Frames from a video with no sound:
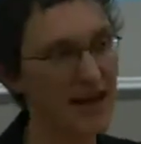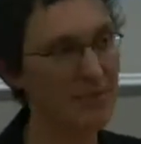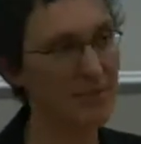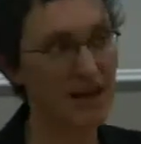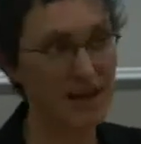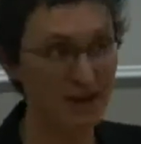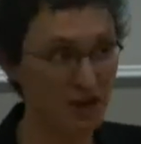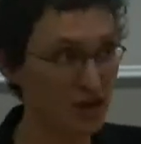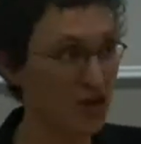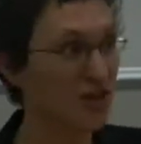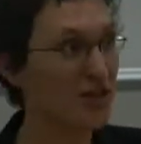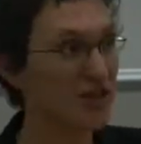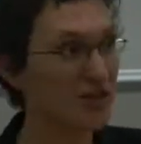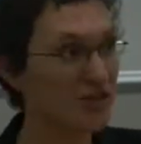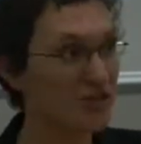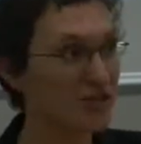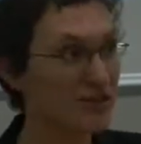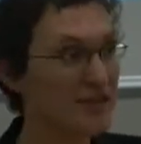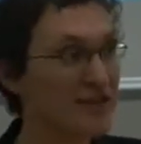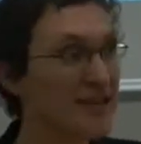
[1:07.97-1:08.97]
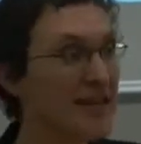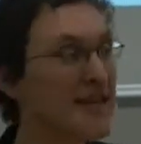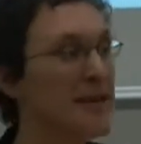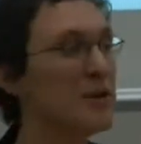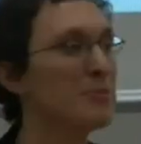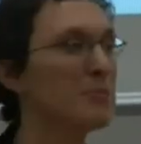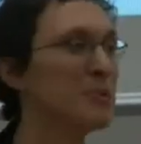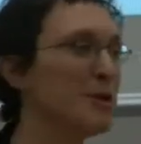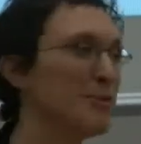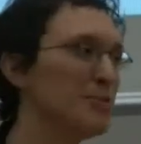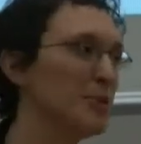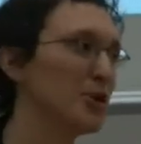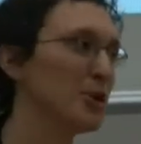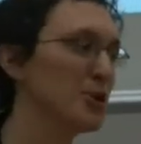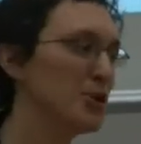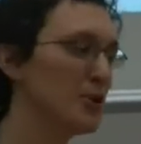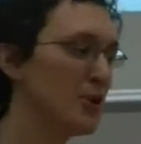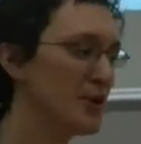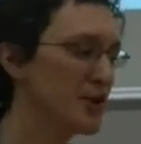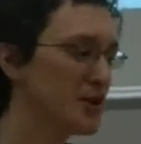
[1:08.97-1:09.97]
engineers, people
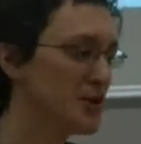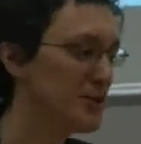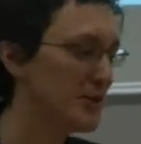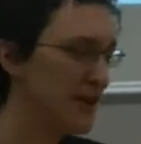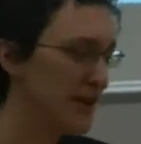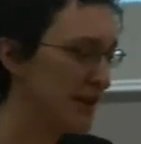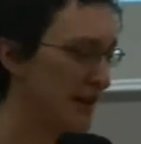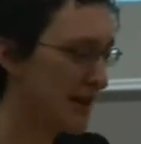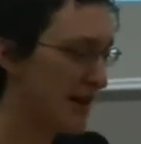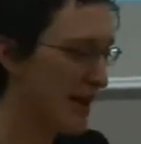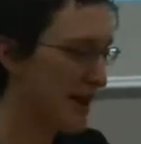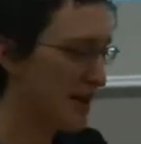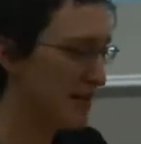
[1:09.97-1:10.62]
who are doing